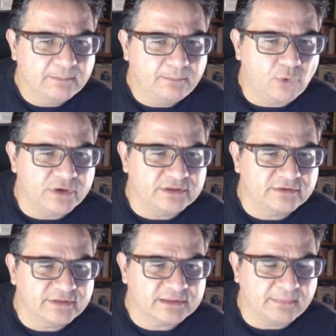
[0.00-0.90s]

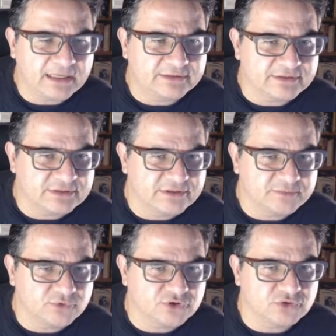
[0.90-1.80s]
point that matters in this
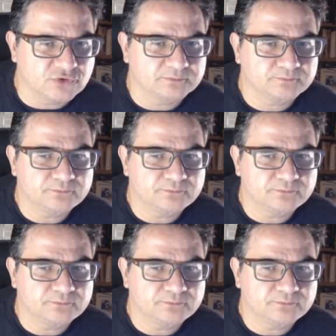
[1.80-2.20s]
position.